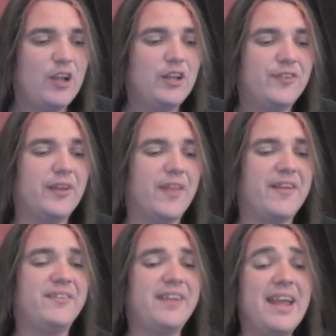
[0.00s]
So
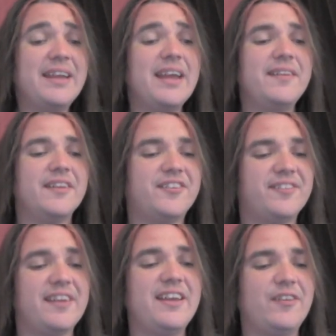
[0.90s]
they're taking the
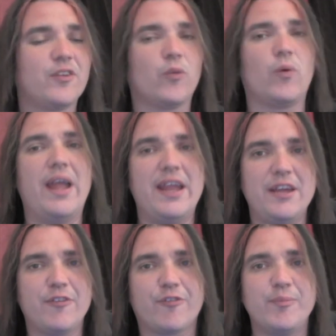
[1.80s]
seeds
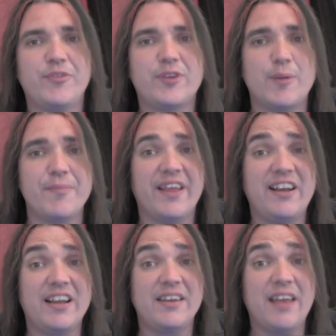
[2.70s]
away from
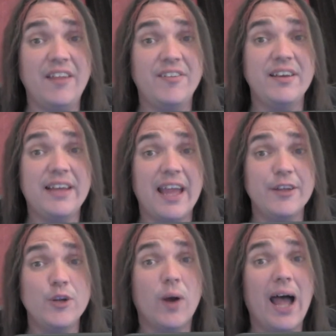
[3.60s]
something that doesn't get
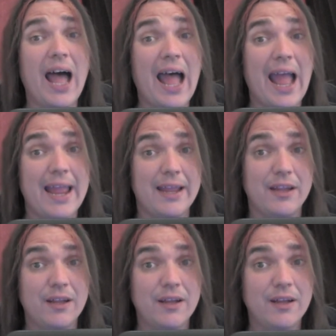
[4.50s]
you
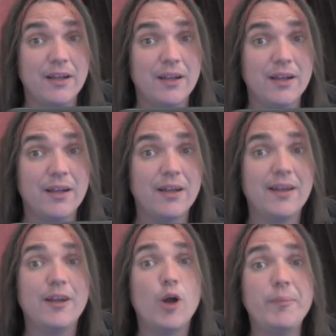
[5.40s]
high
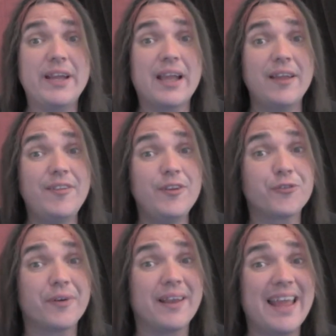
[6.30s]
because it's
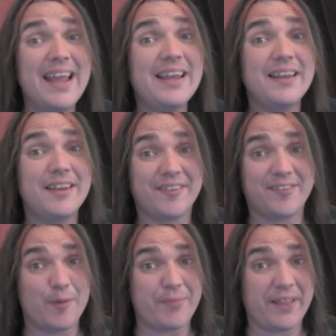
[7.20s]
related to
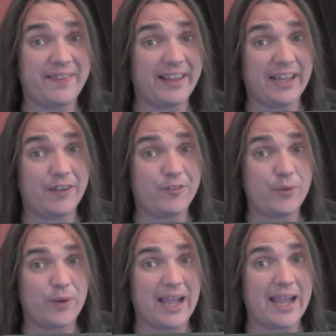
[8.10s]
something that gets
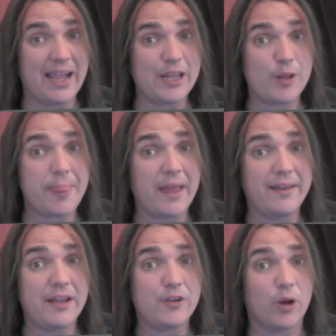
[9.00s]
you high,
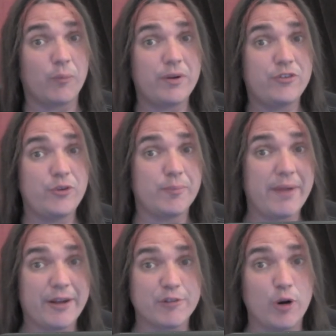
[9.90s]
and they don't want you to
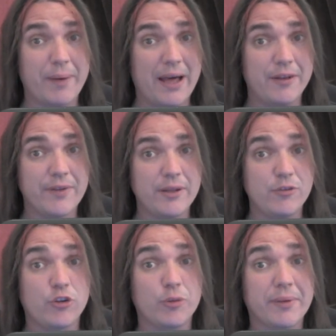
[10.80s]
make rope out of it.
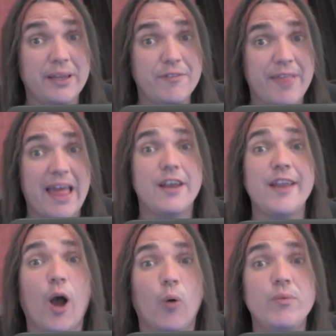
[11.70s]
Do you believe that?
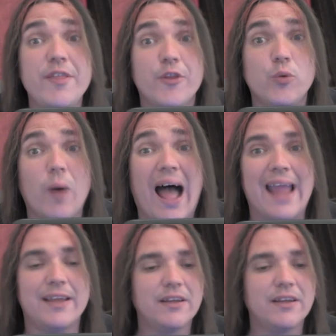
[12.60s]
No, neither do I.